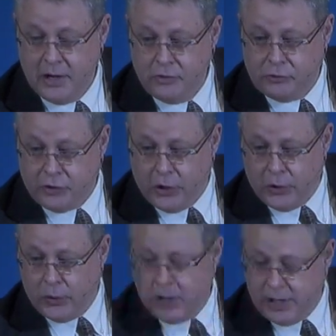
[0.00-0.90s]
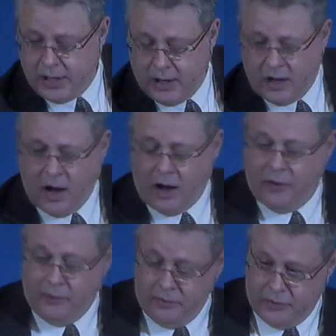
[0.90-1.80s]
So,
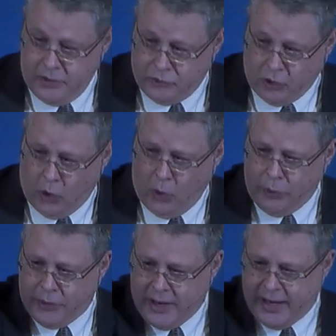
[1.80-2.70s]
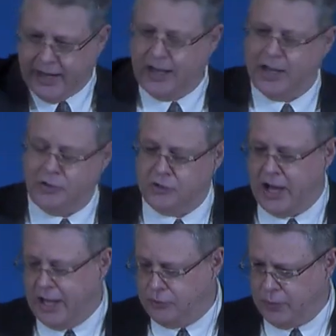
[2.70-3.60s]
this whole thing is
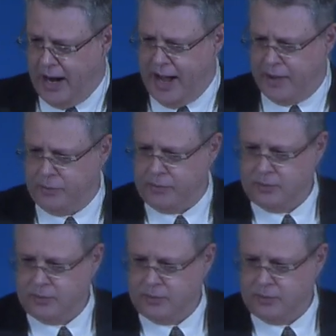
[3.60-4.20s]
God's wrath,